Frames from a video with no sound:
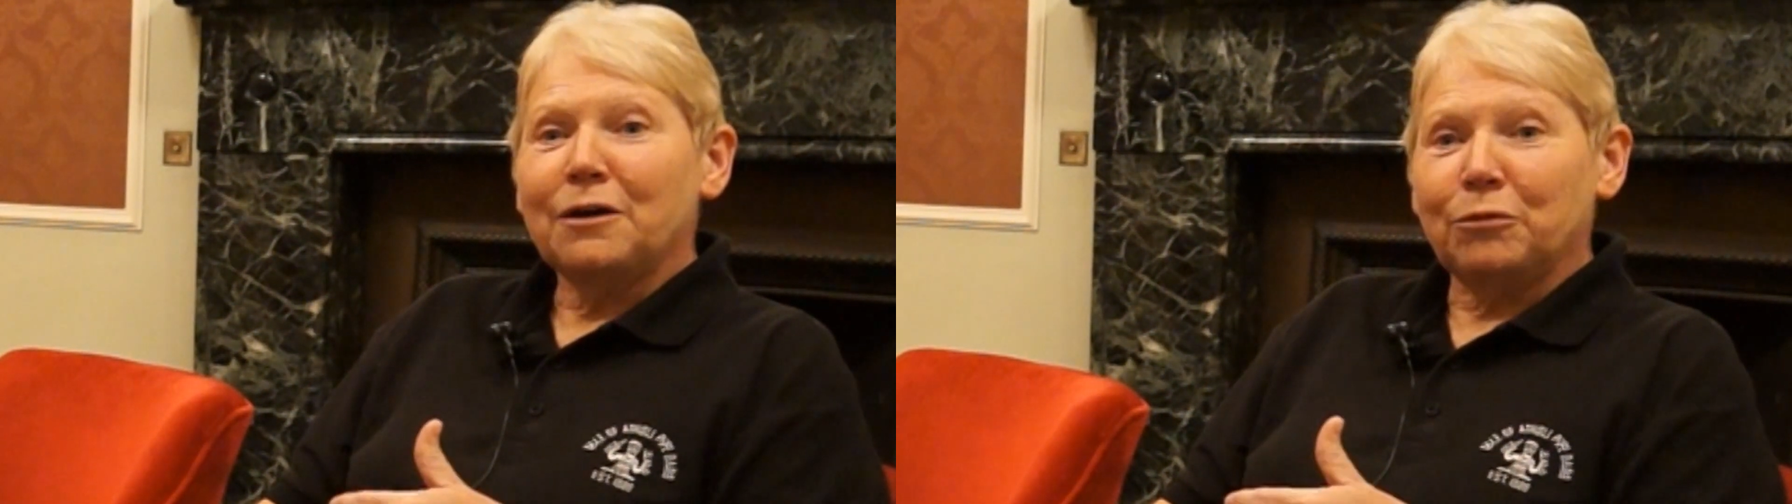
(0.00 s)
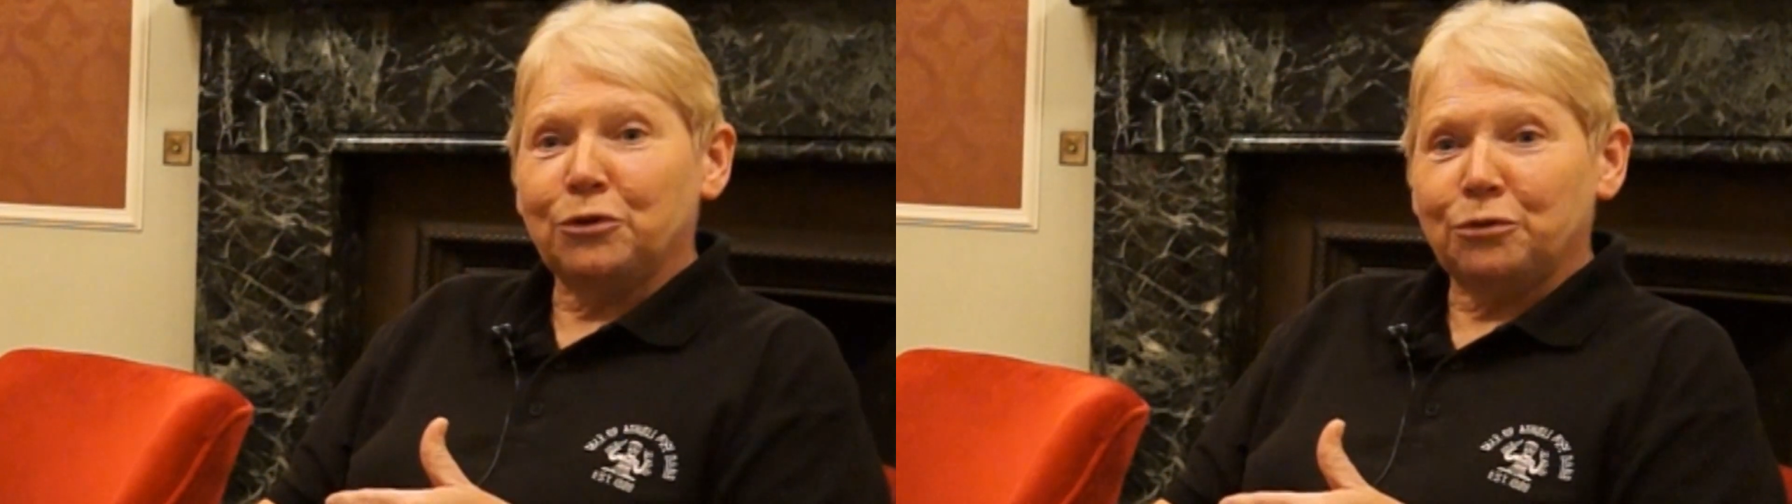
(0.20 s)

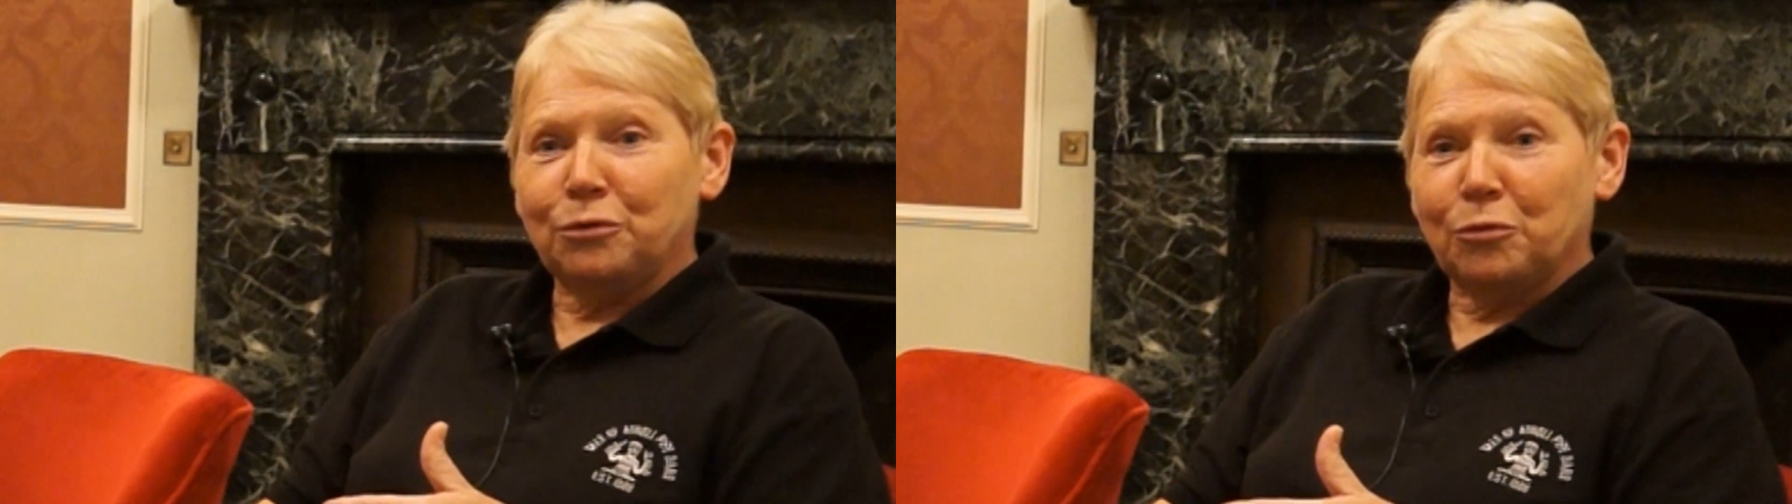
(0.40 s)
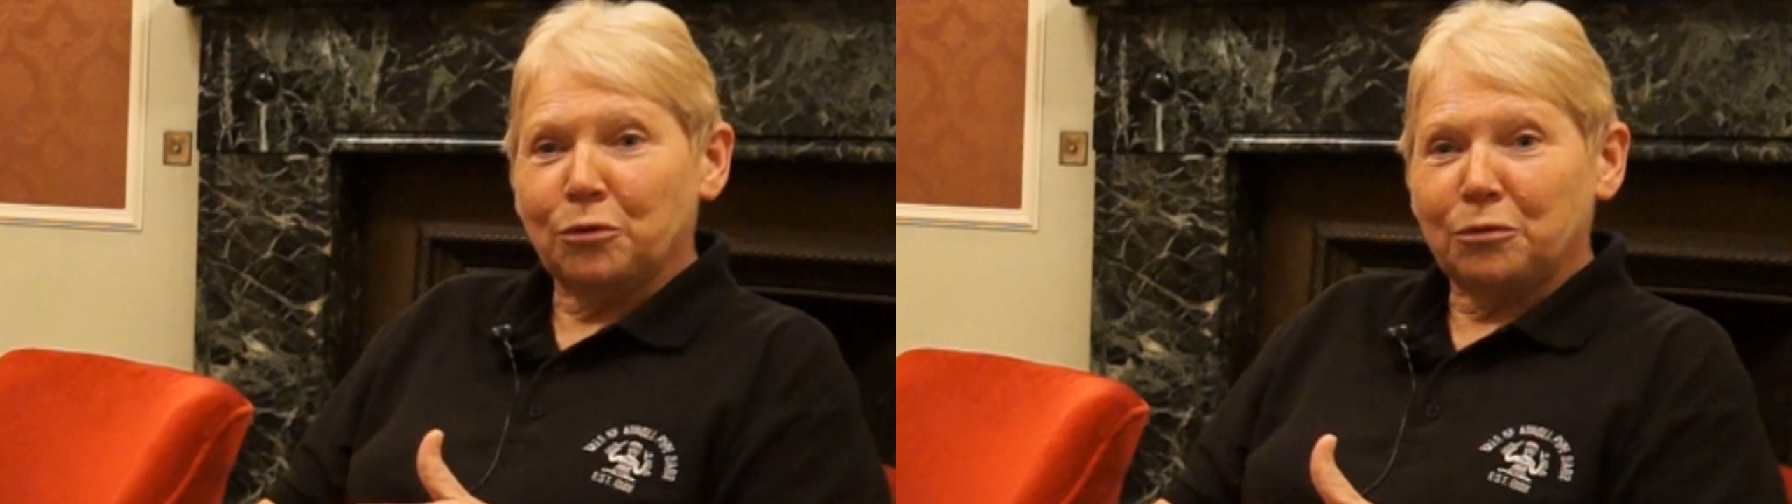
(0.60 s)
we
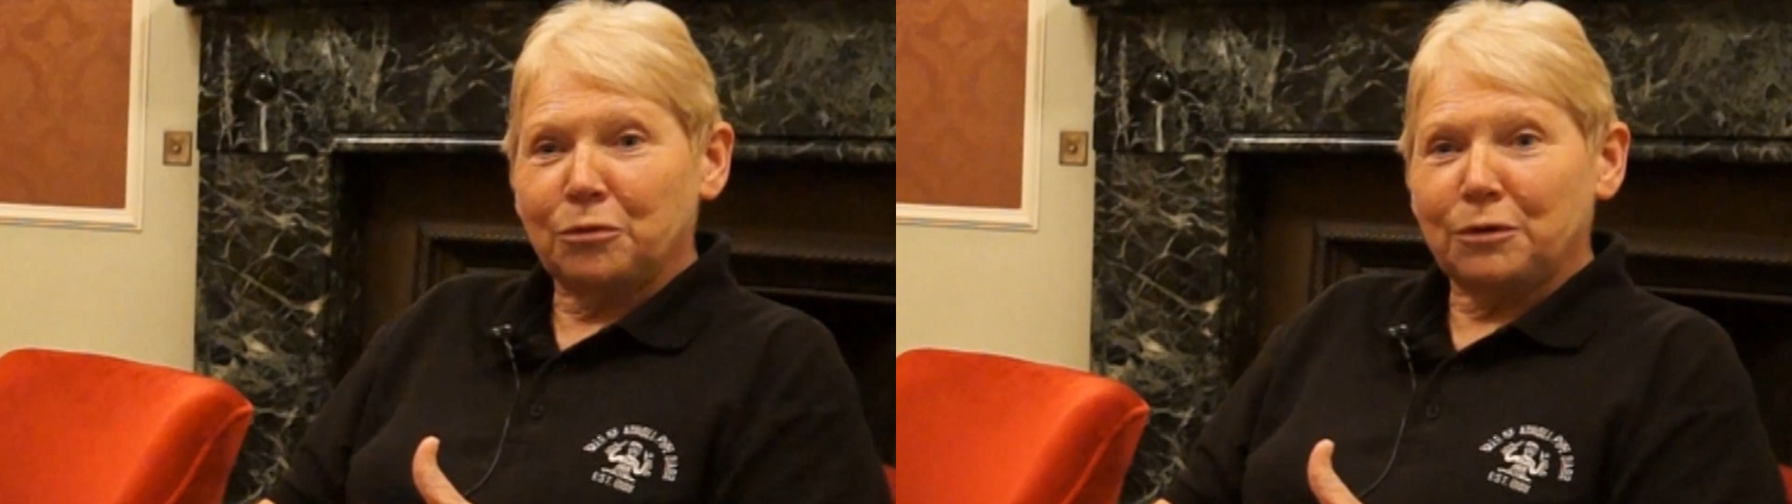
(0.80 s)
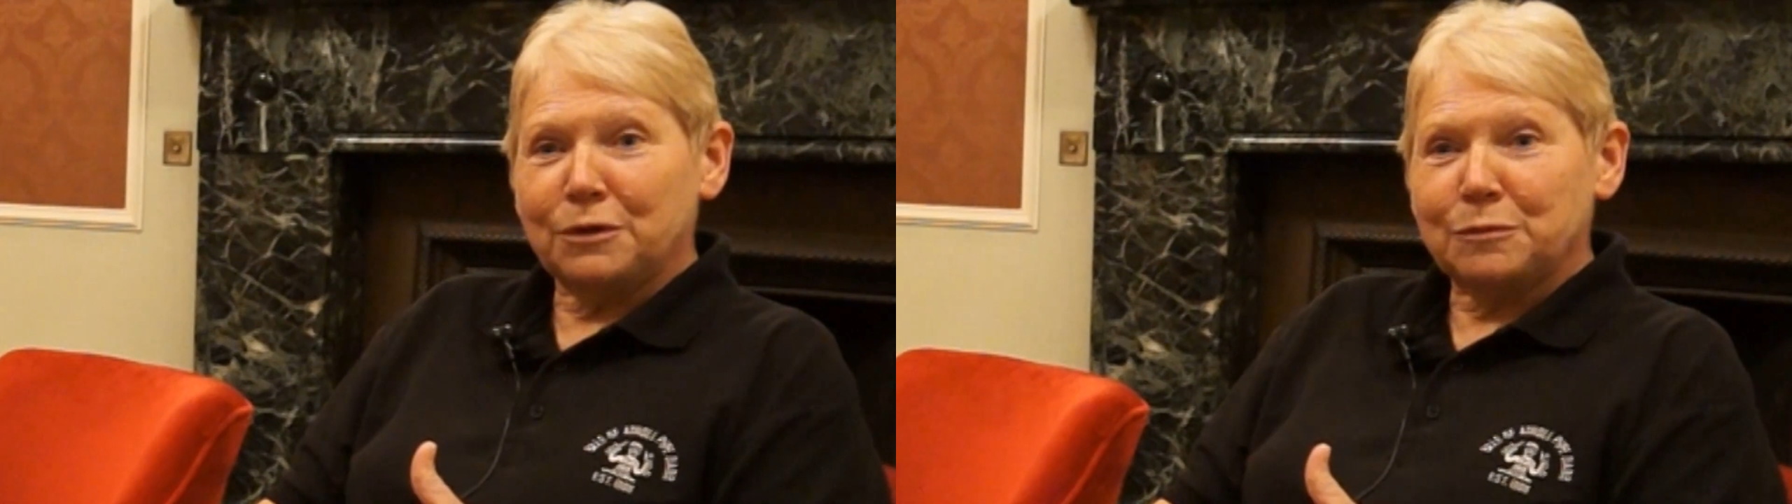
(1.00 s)
do
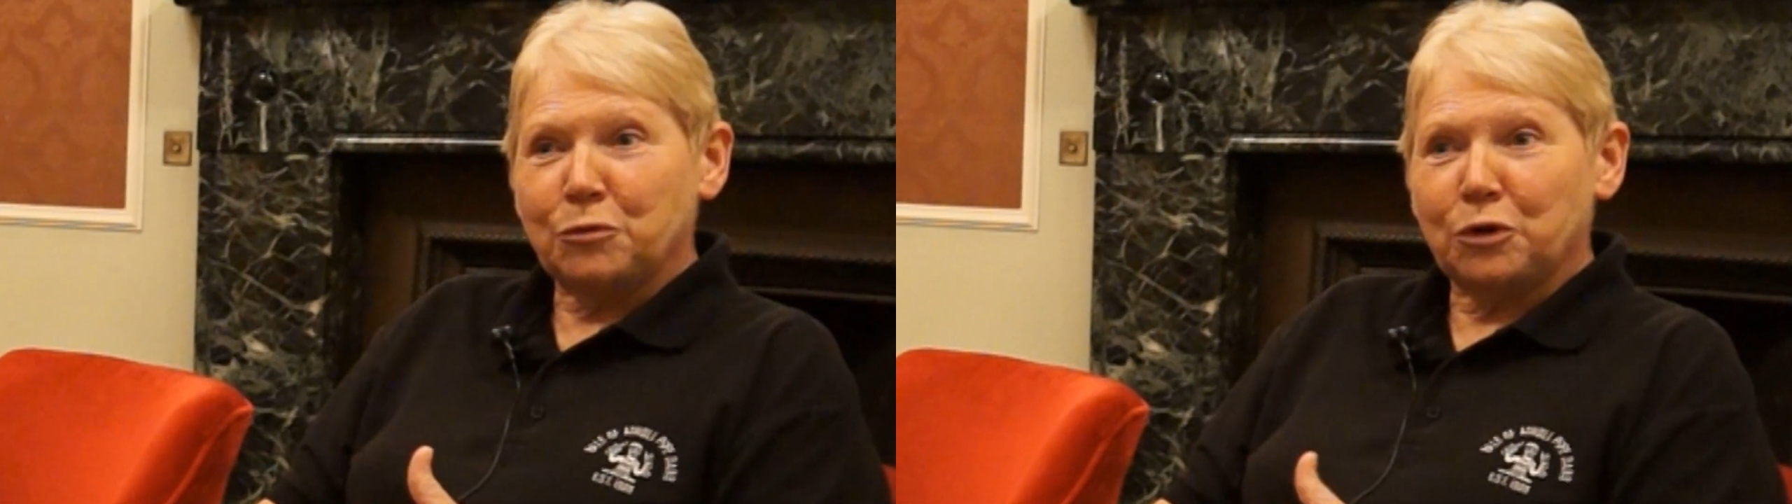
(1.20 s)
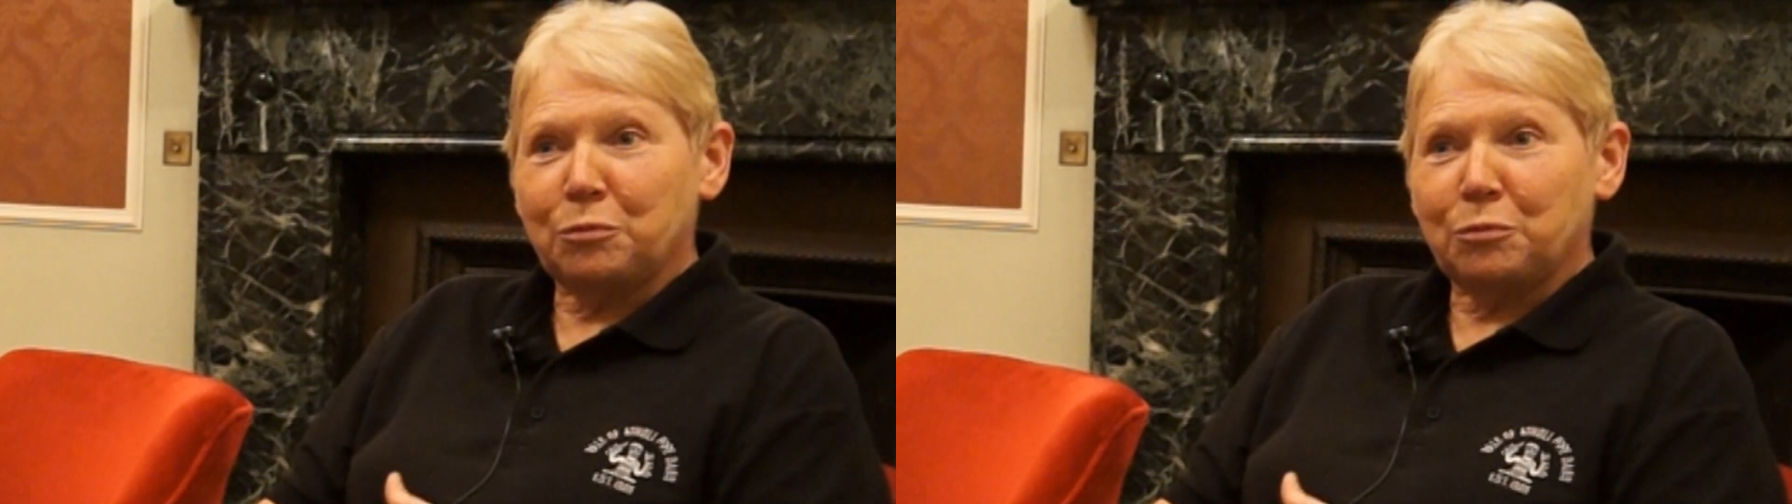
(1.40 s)
it's more